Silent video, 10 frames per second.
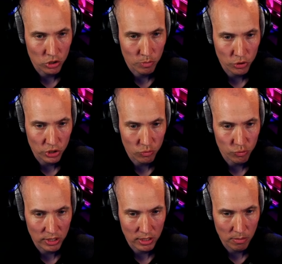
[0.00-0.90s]
to push it
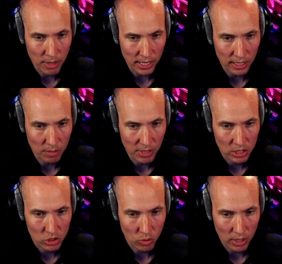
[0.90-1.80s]
really back in the
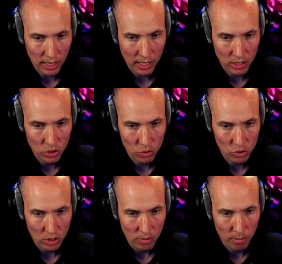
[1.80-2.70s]
mix, so I
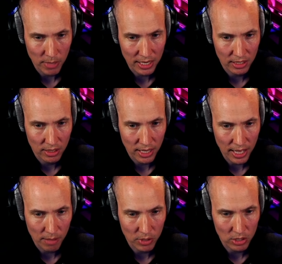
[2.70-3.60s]
used mainly the
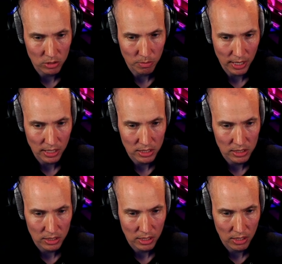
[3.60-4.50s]
ambient
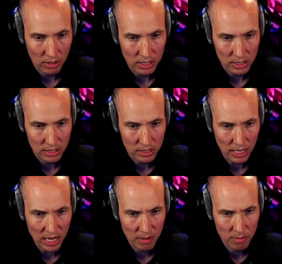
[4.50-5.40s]
mics here and
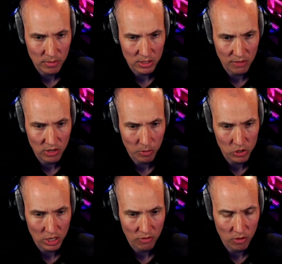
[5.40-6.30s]
some
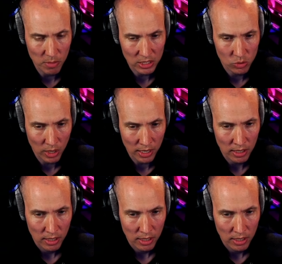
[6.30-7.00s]
70% of the mix one,